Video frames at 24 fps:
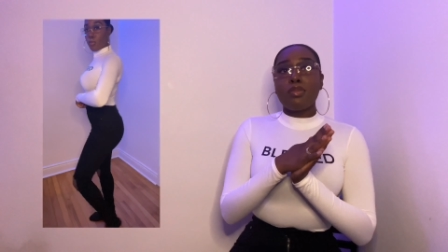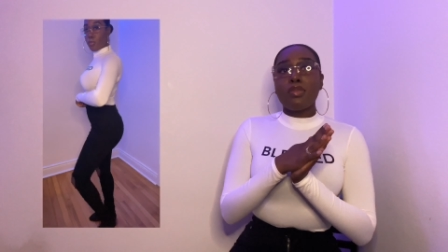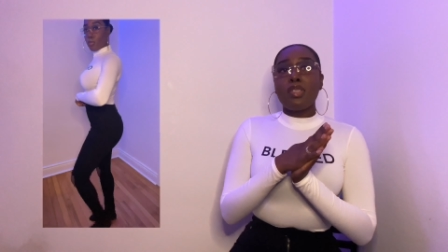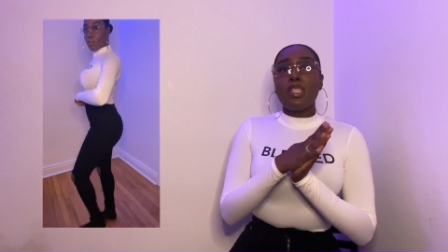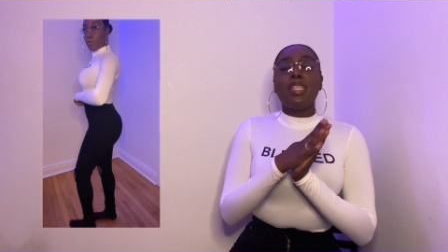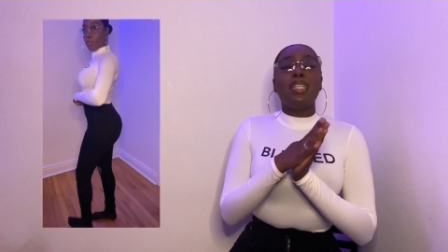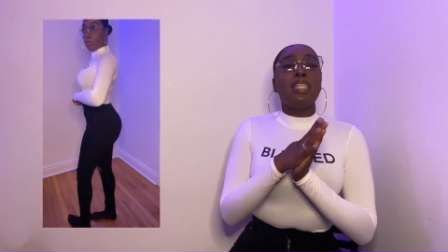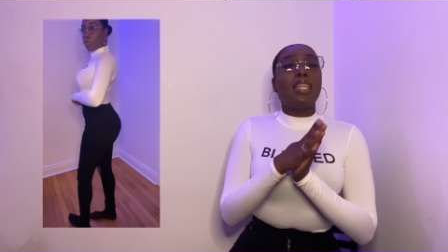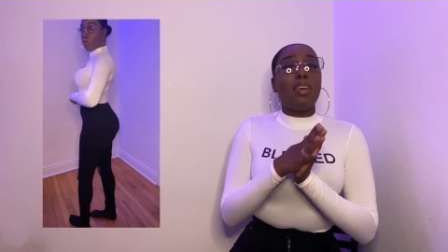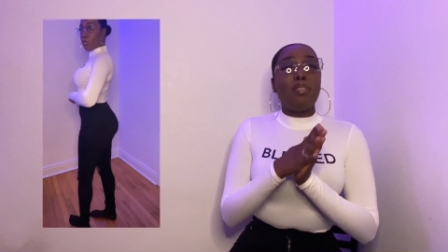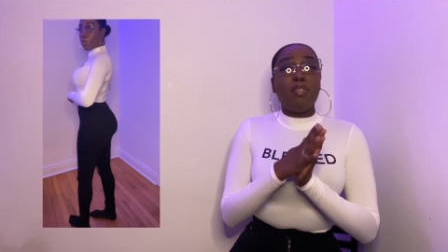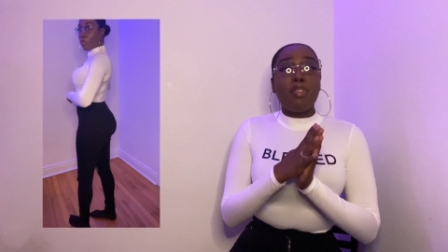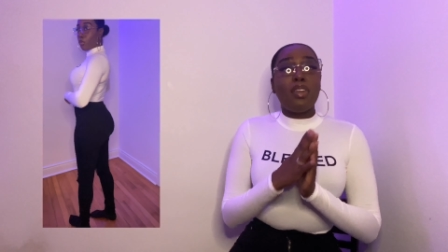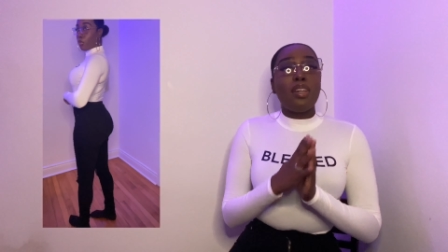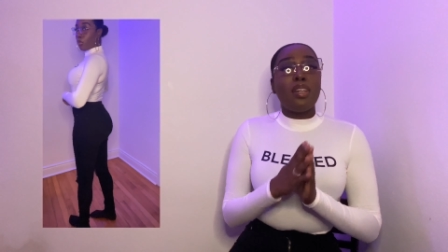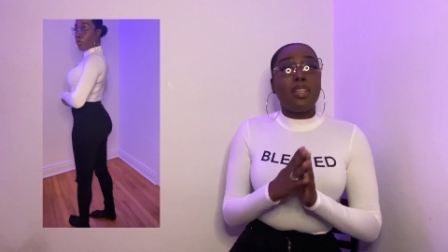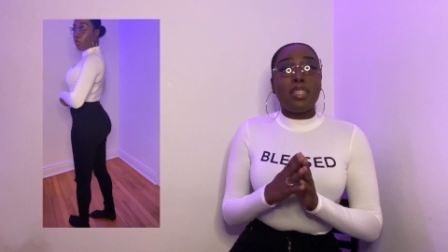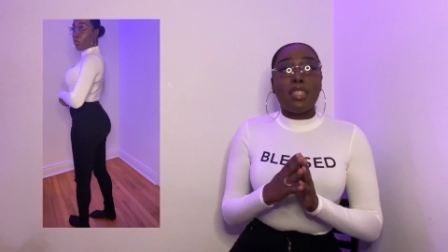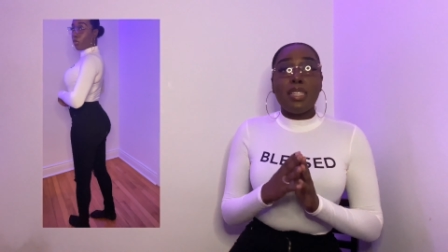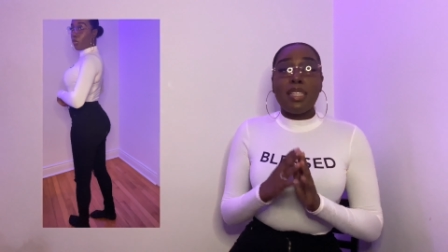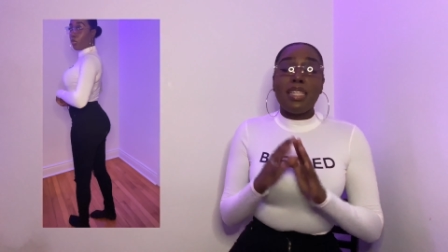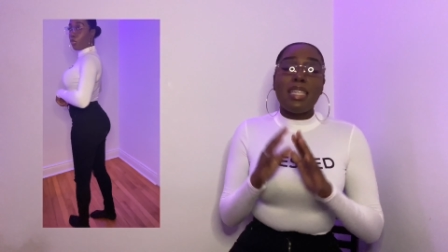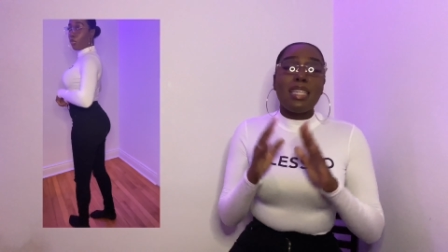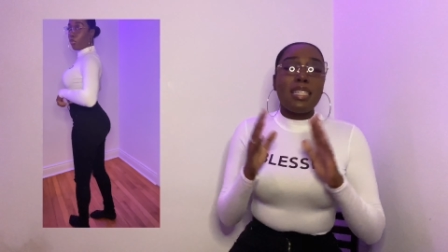
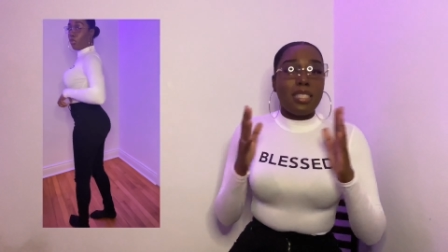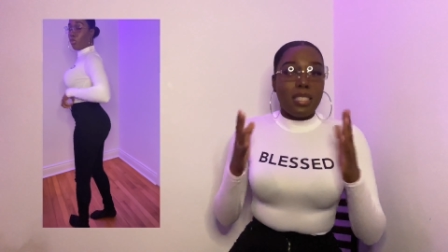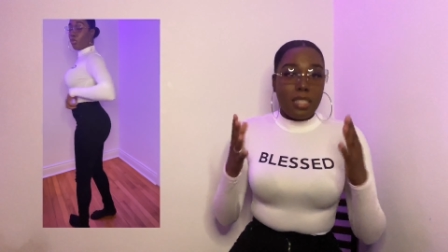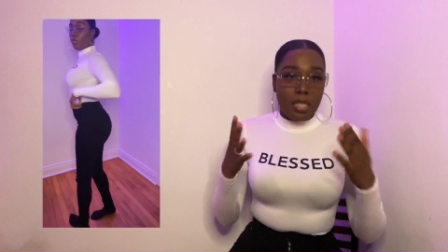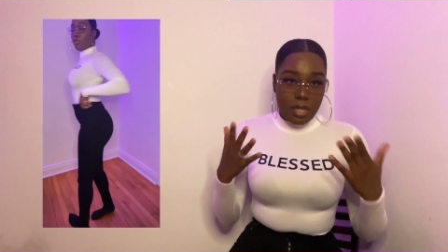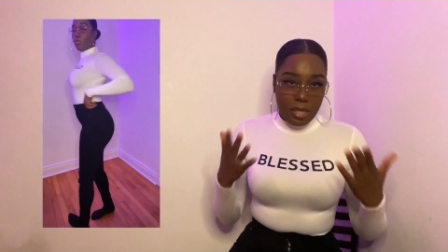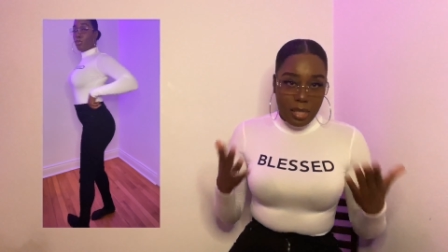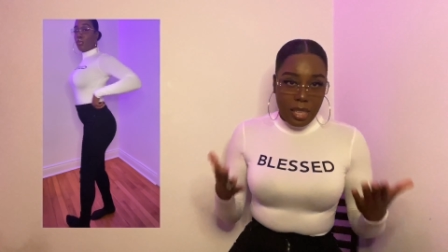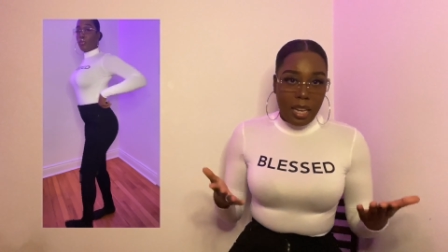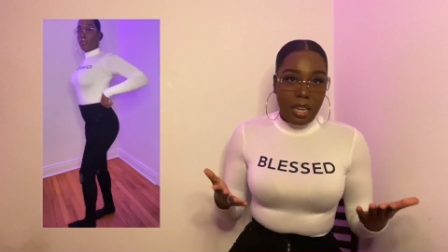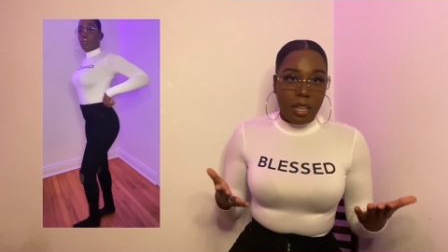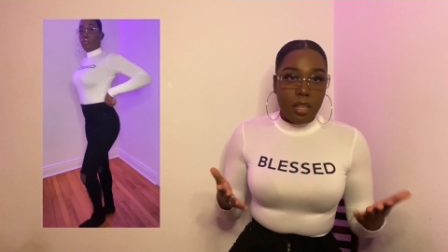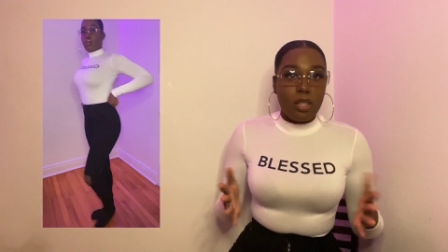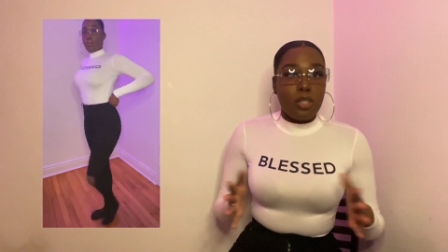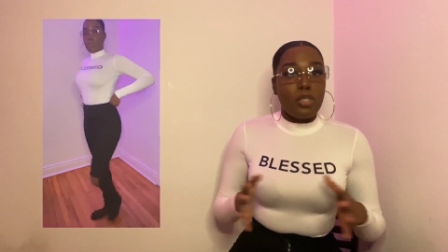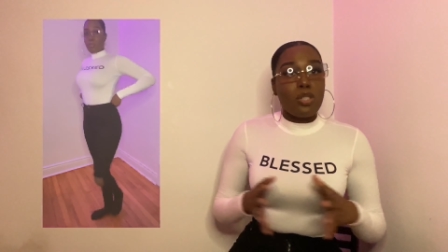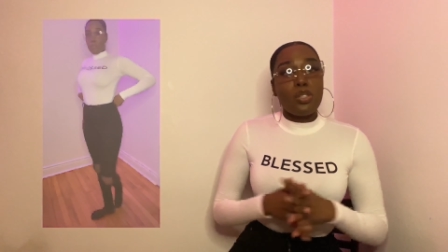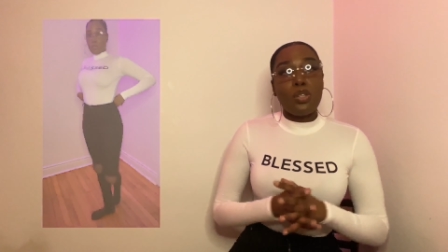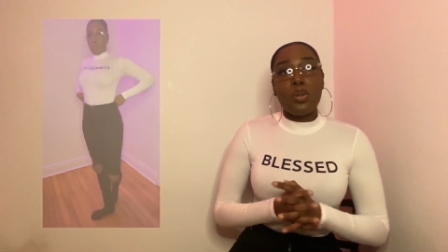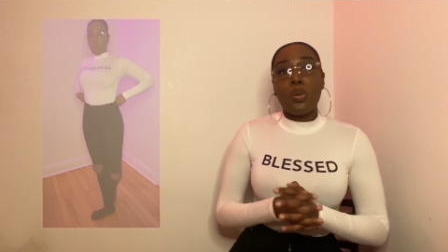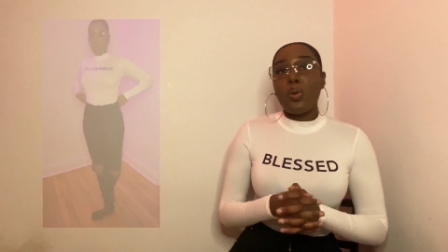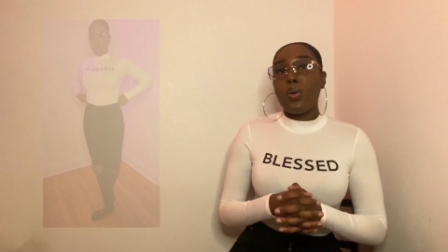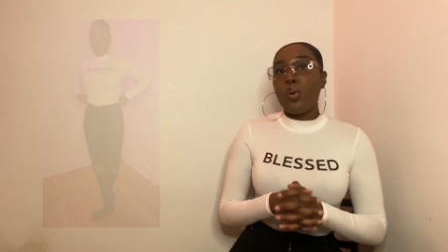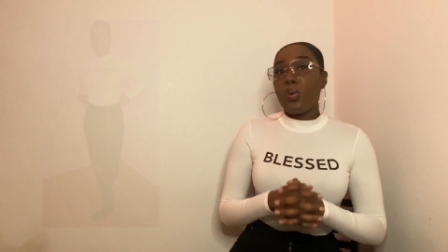definitely it's a style
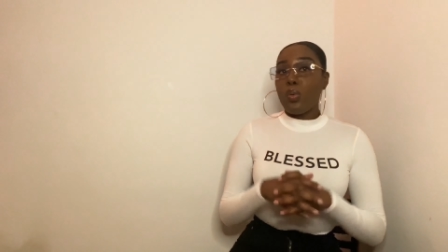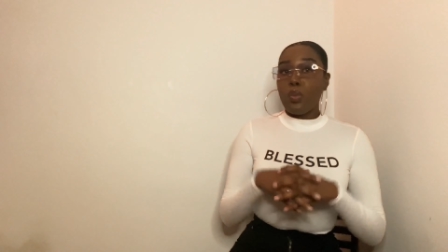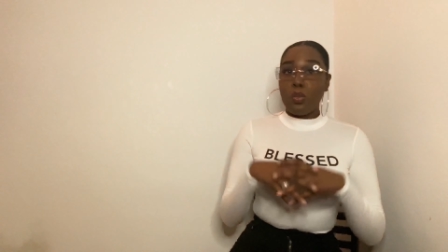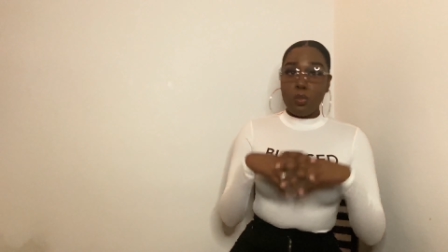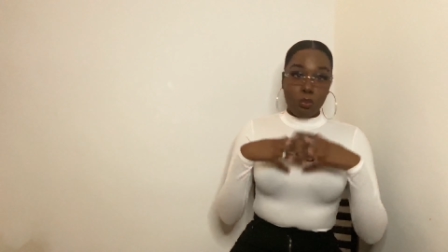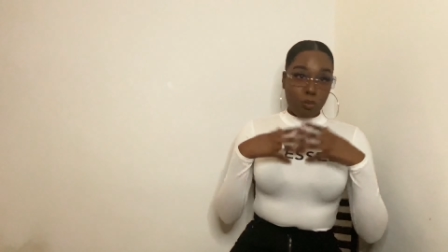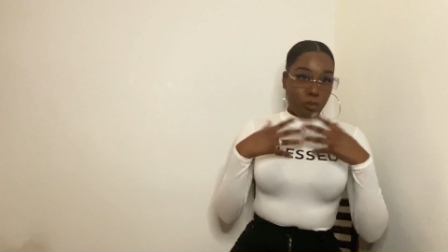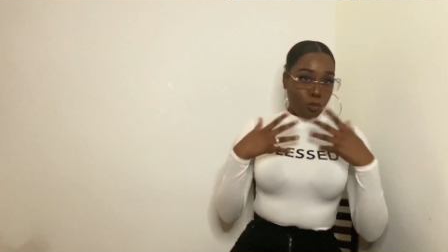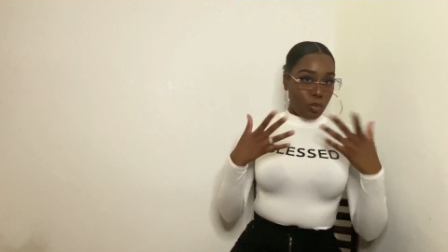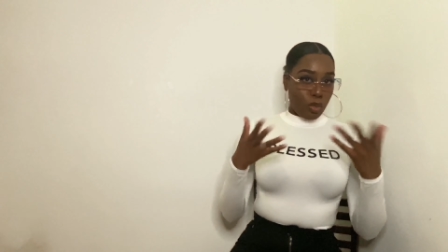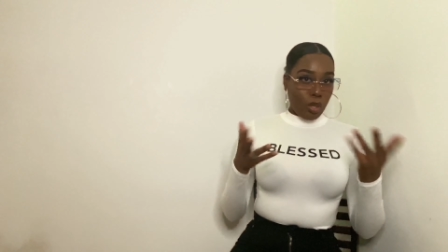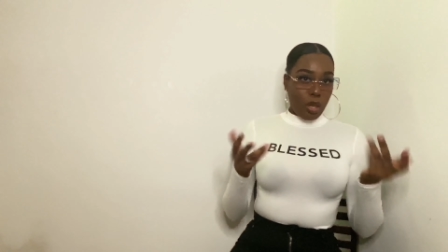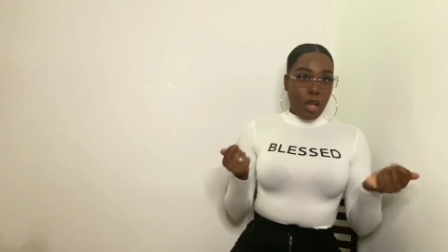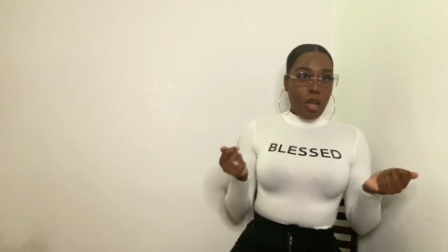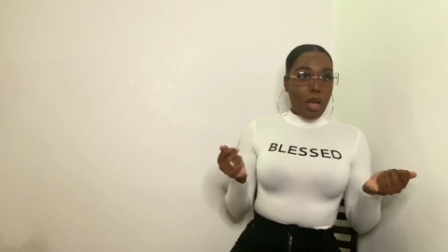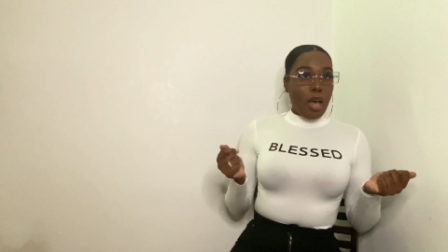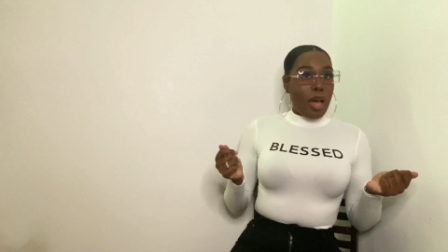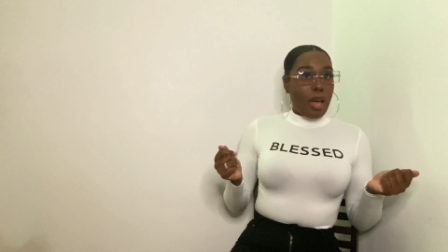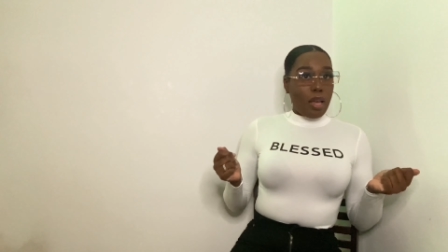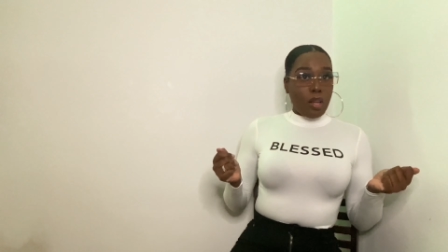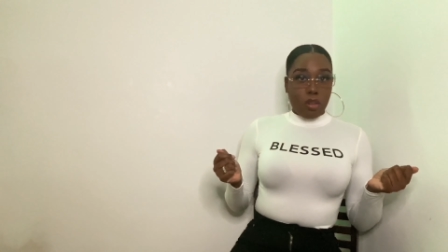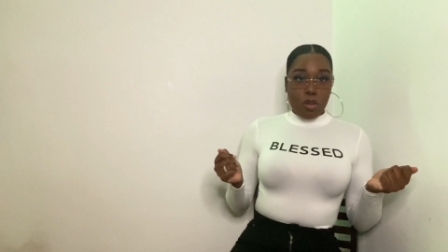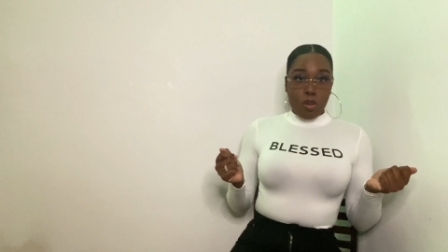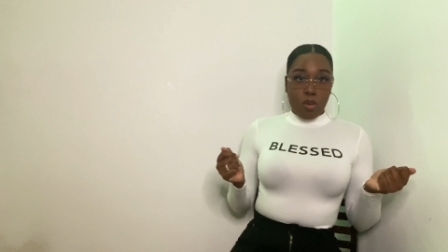so i
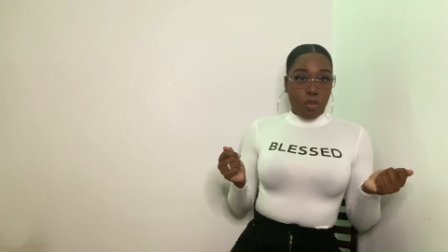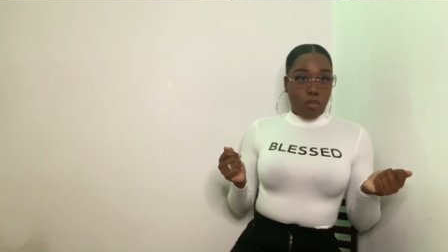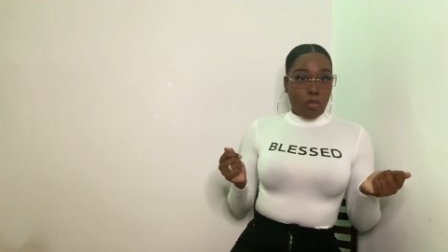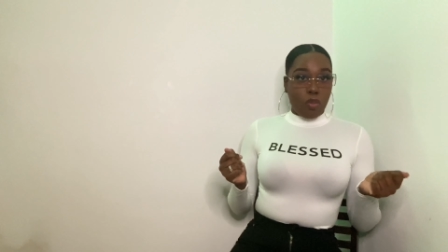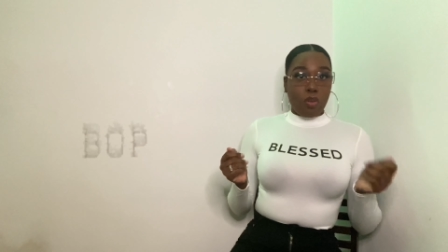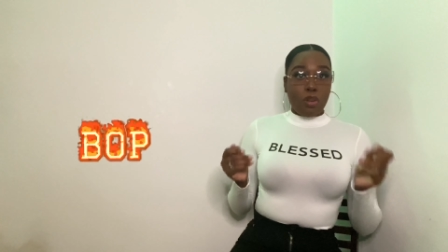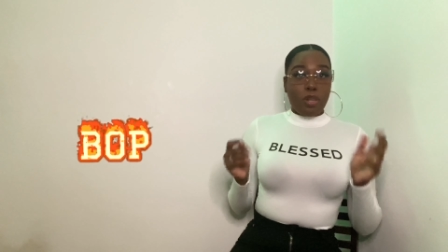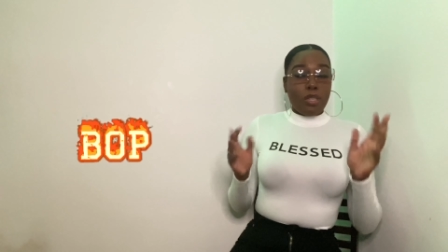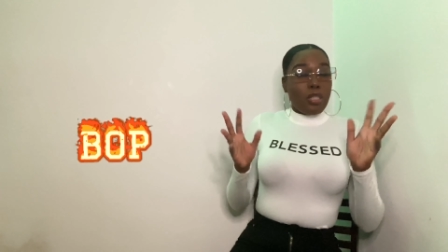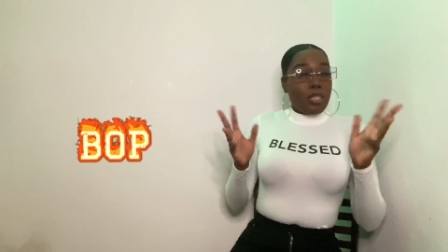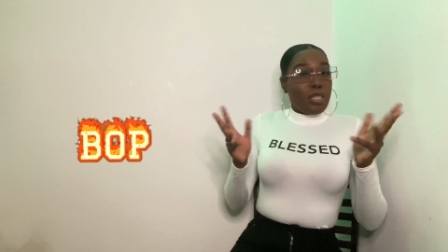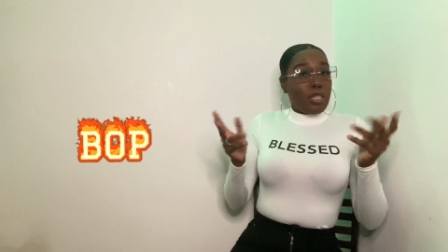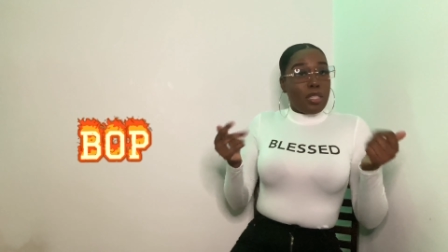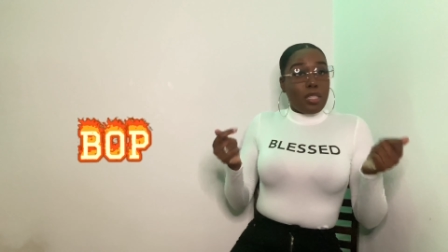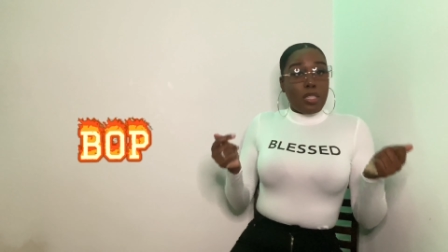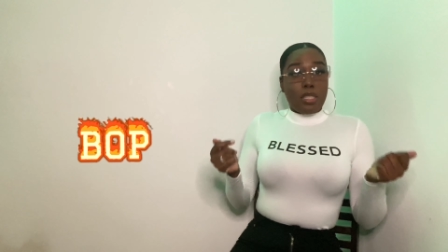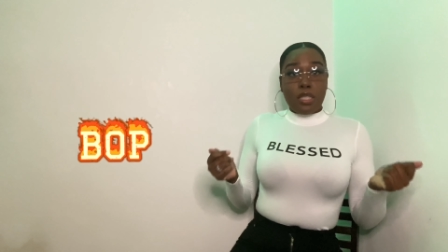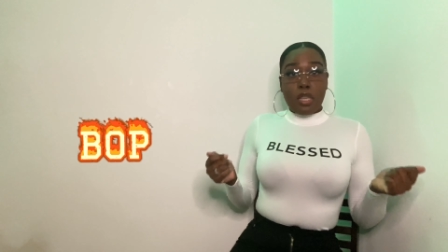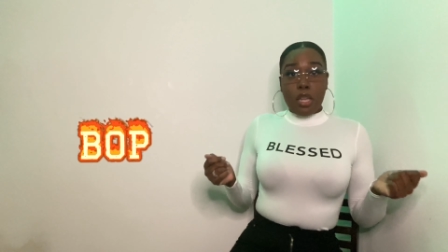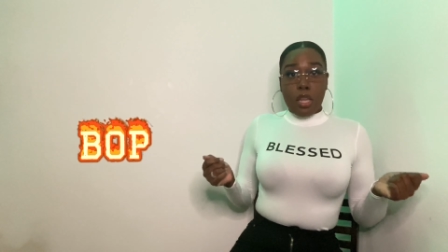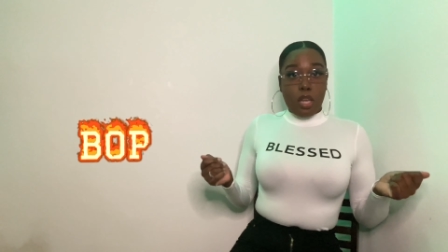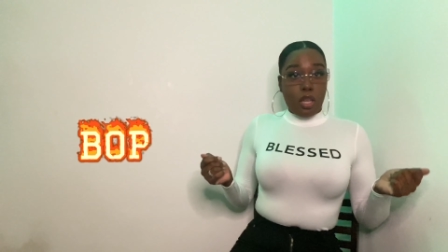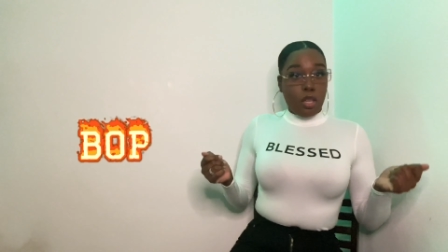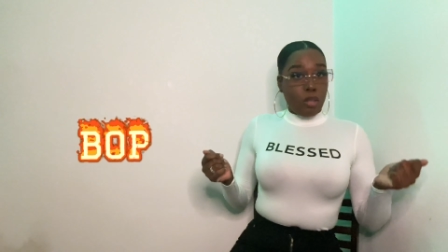go for it this is
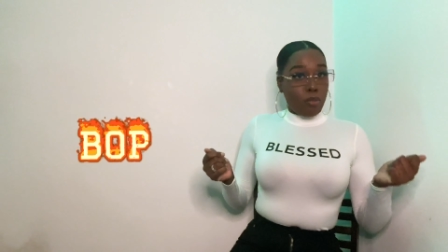a